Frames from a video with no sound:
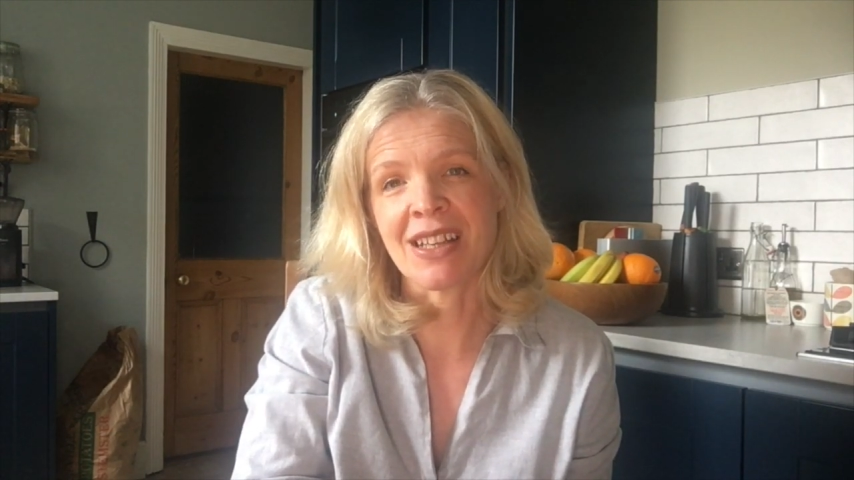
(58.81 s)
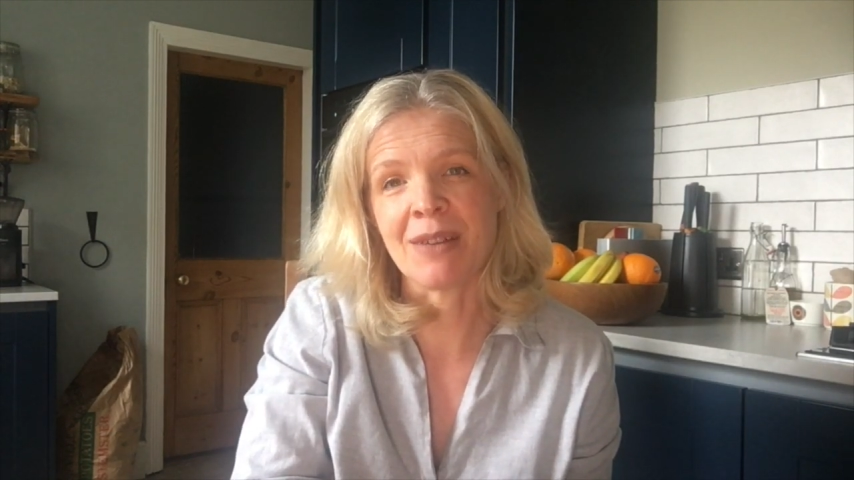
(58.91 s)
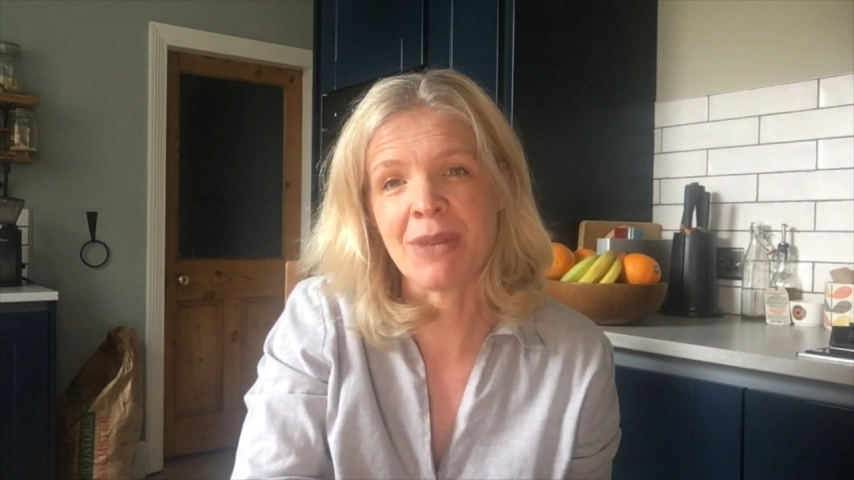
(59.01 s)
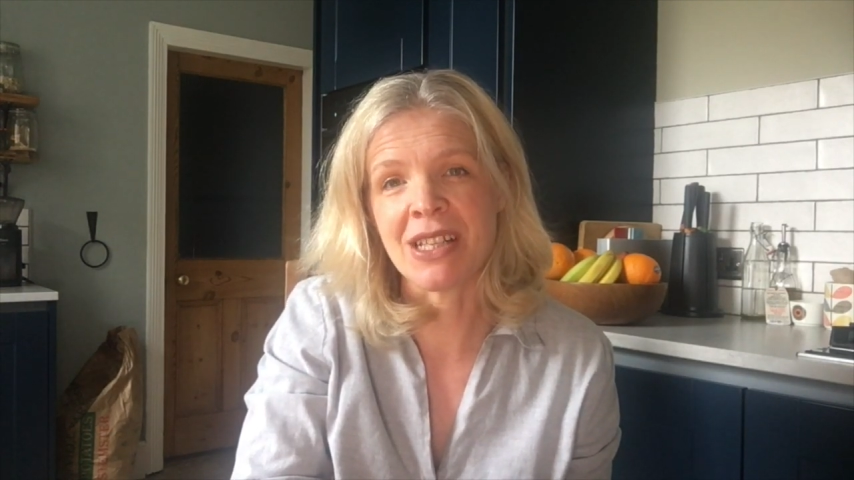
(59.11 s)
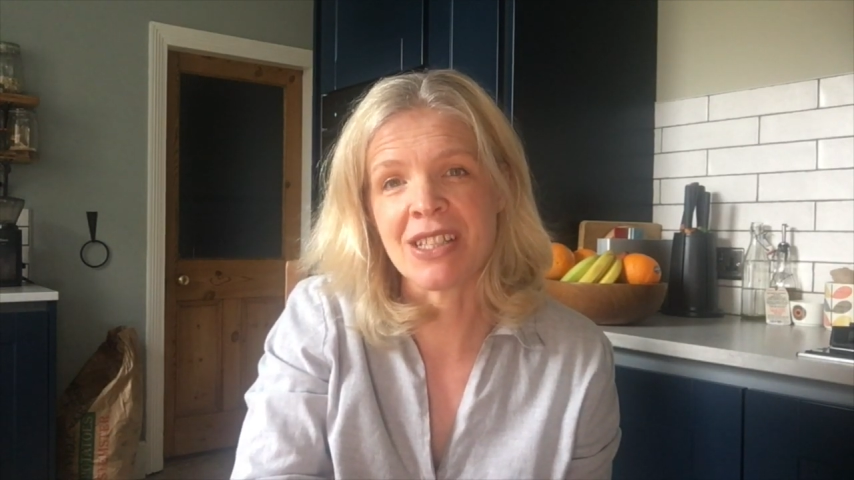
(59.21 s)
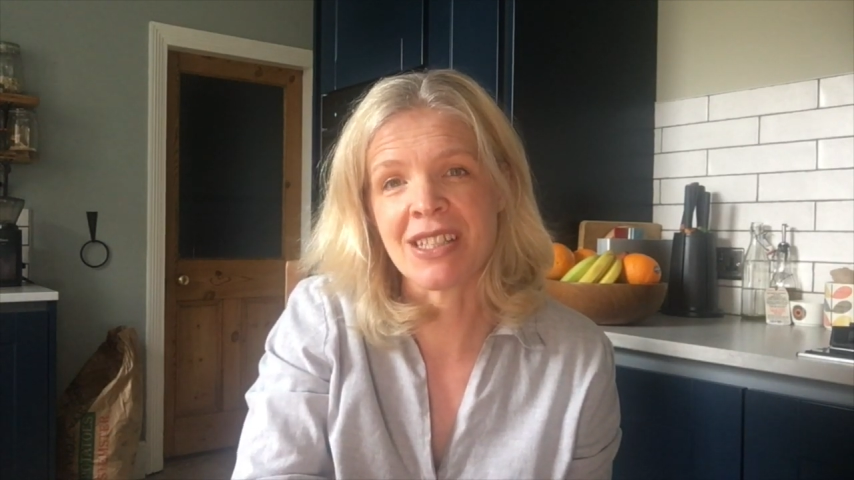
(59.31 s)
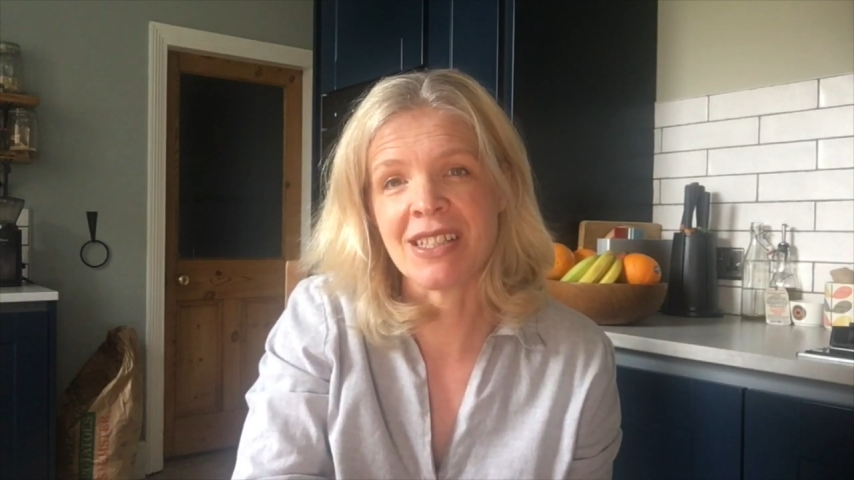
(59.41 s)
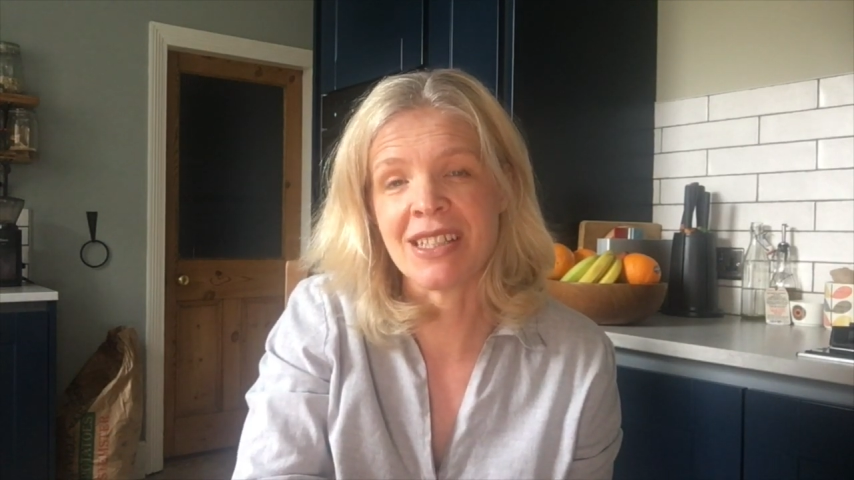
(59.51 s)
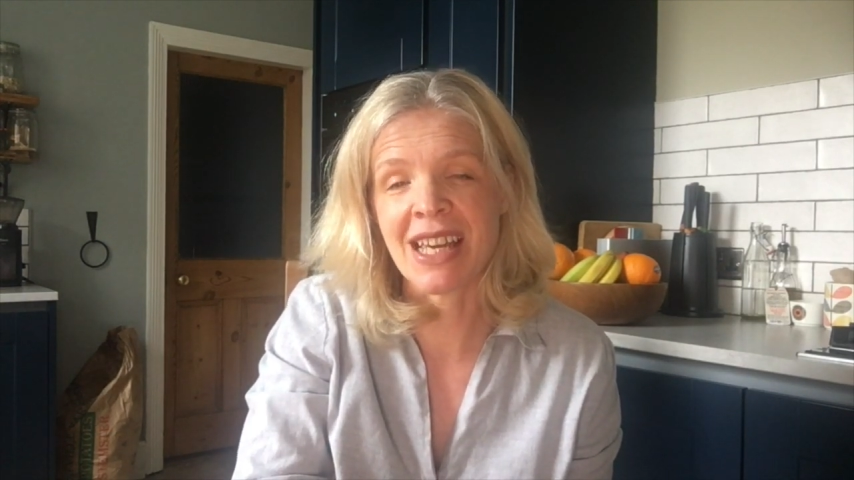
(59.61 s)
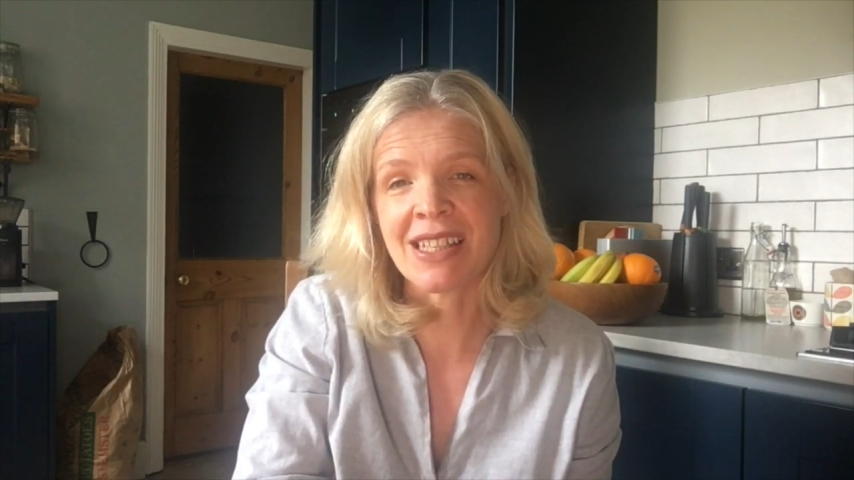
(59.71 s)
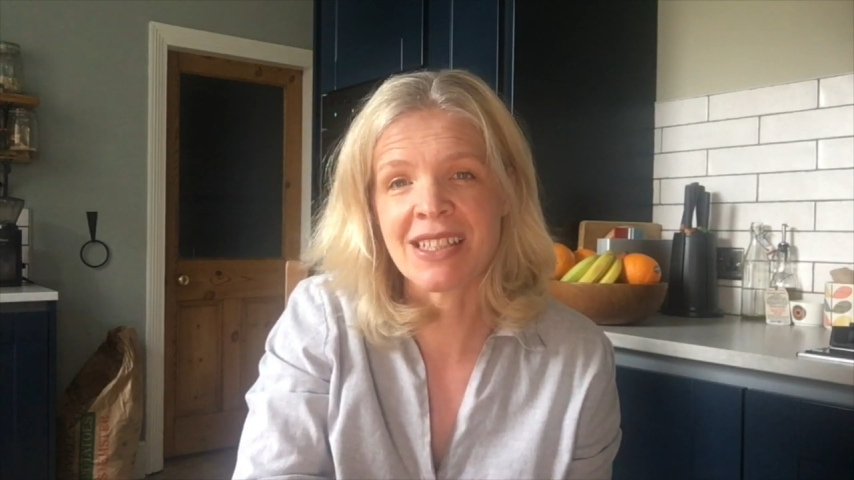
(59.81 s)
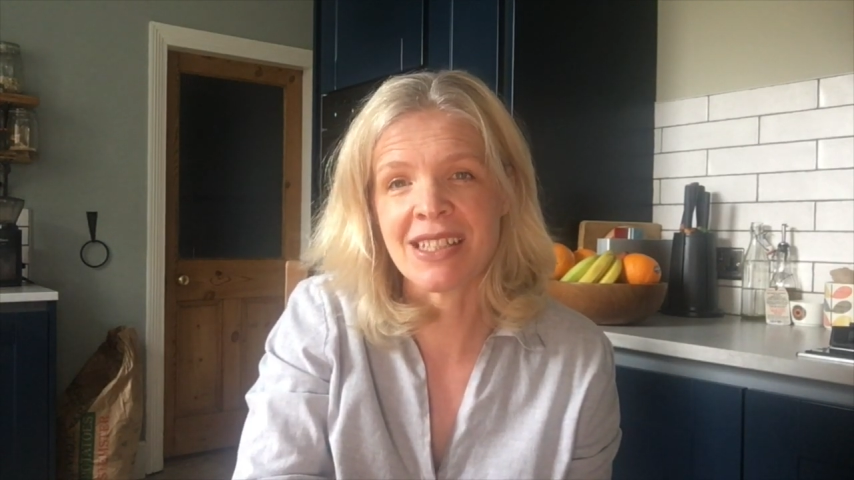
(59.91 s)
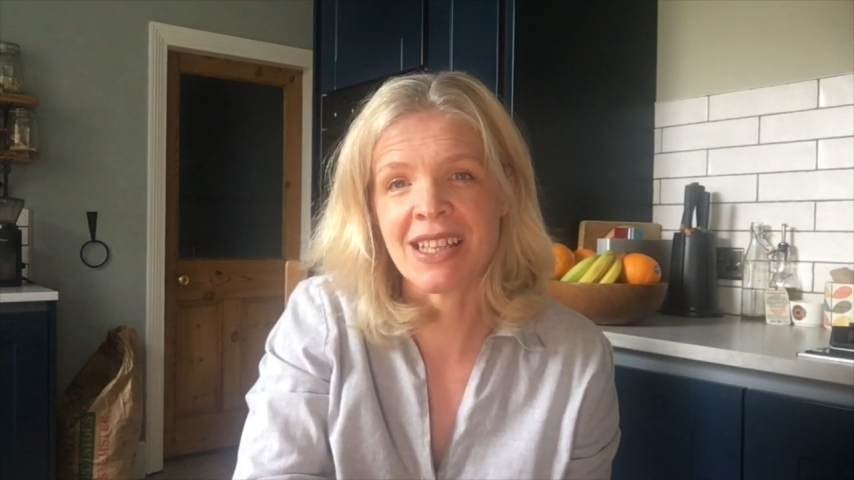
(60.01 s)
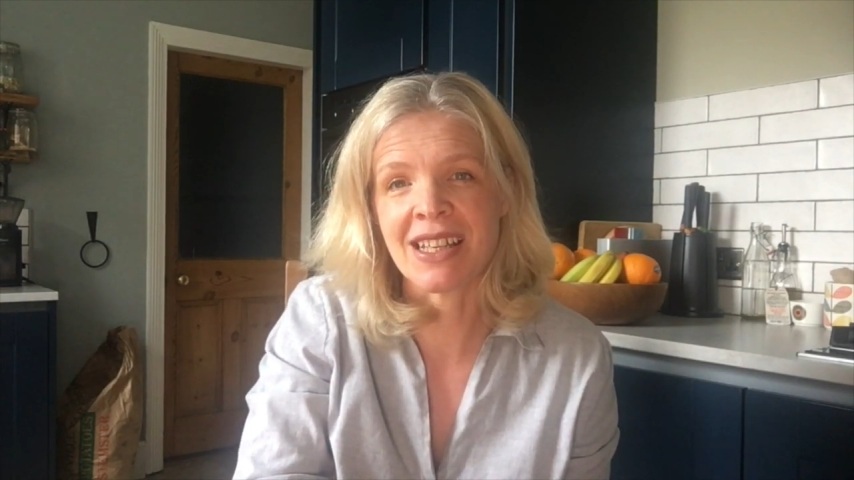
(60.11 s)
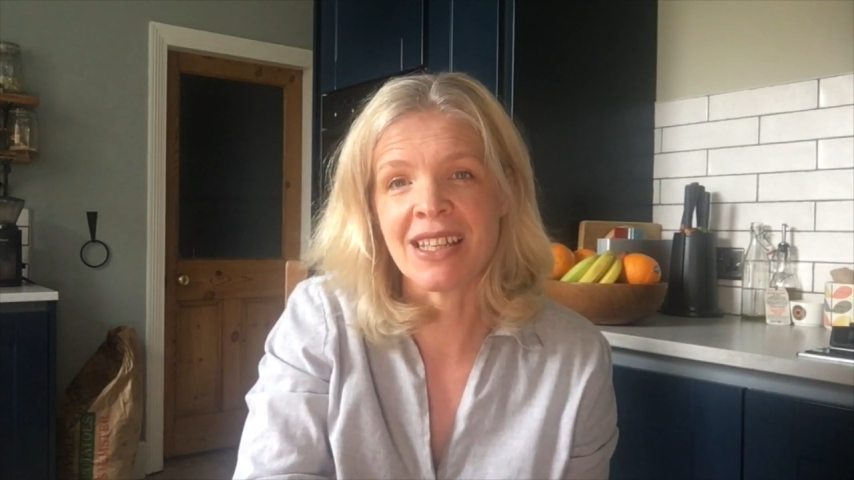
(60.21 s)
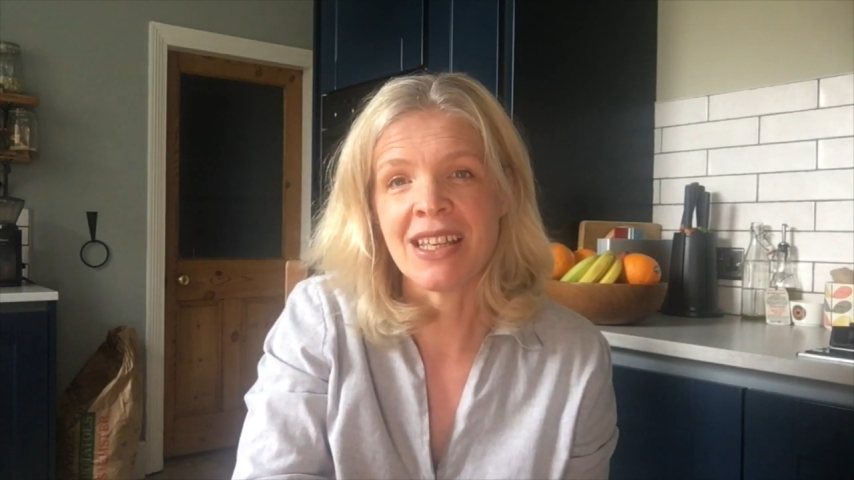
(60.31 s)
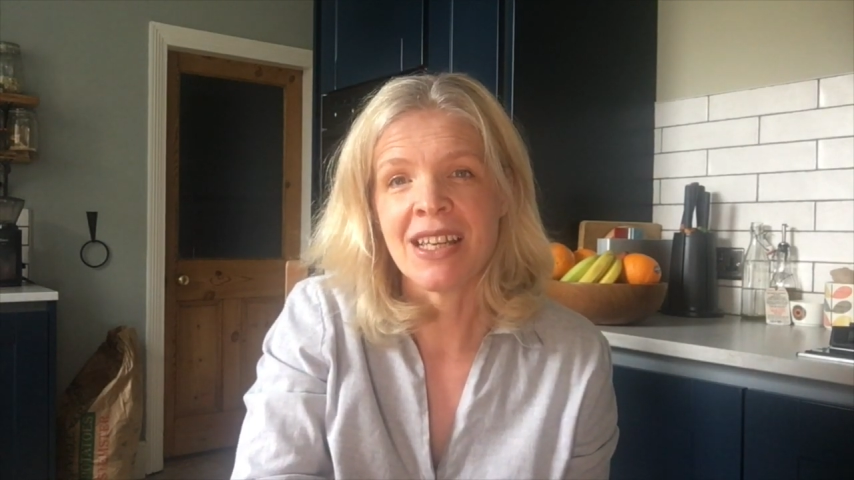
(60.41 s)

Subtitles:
I mentioned yesterday